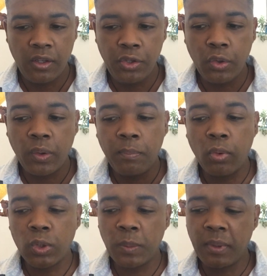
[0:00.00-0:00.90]
You
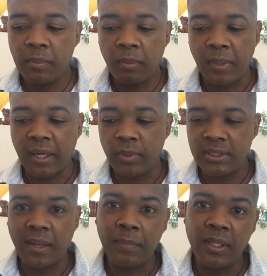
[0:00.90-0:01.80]
report to people back
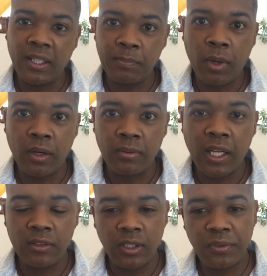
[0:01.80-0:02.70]
what's happening in this part of
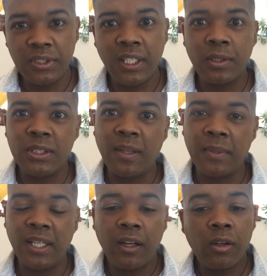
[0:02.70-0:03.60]
town. So if you say to
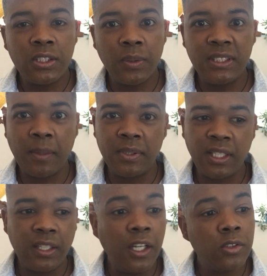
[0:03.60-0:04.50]
somebody like, okay, so what's happening?
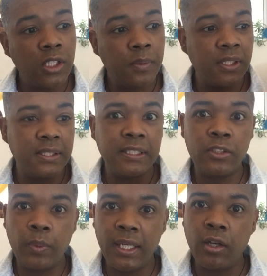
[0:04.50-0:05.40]
It's like, no, so
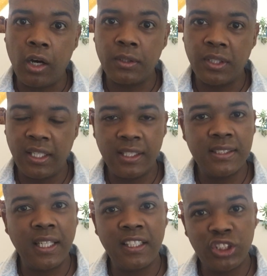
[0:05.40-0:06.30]
it's really hot today. The
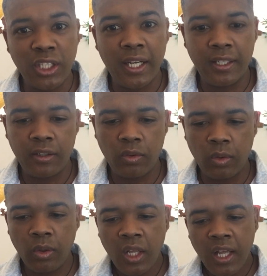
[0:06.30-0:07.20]
sun is shining,
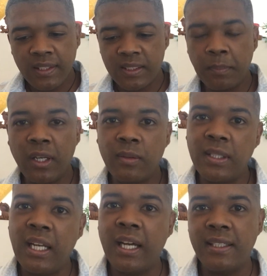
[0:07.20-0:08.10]
or it's the middle of
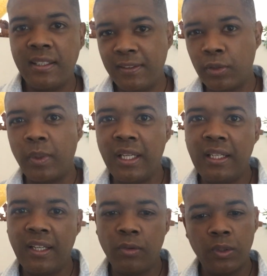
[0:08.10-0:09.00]
the night and it's
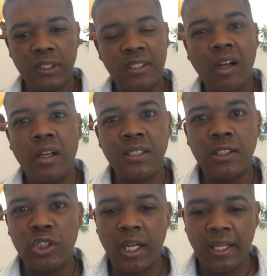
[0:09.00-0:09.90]
raining, or the stars
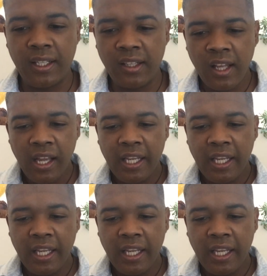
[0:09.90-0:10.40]
are shining.